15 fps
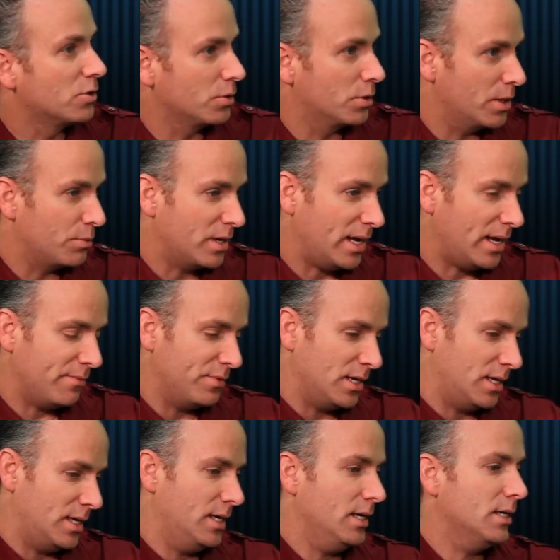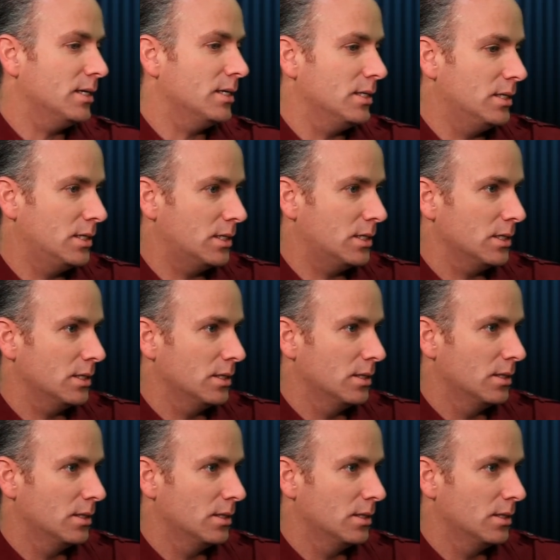So they would have the kids